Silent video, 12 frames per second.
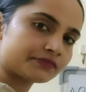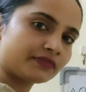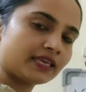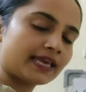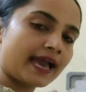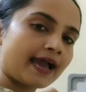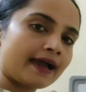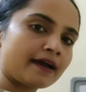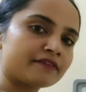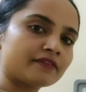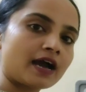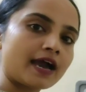we
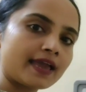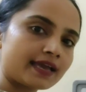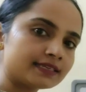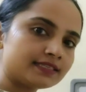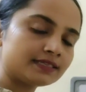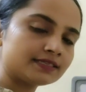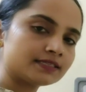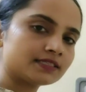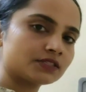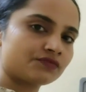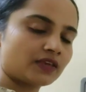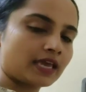have
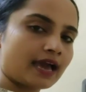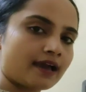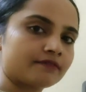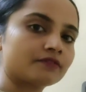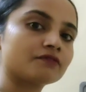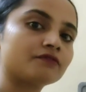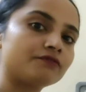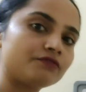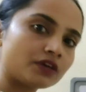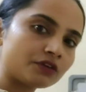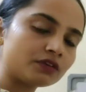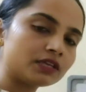IITians, we have
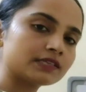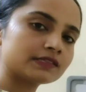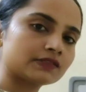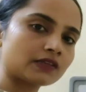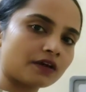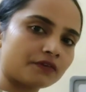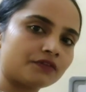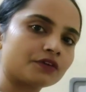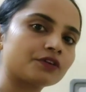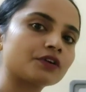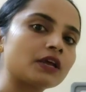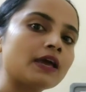various other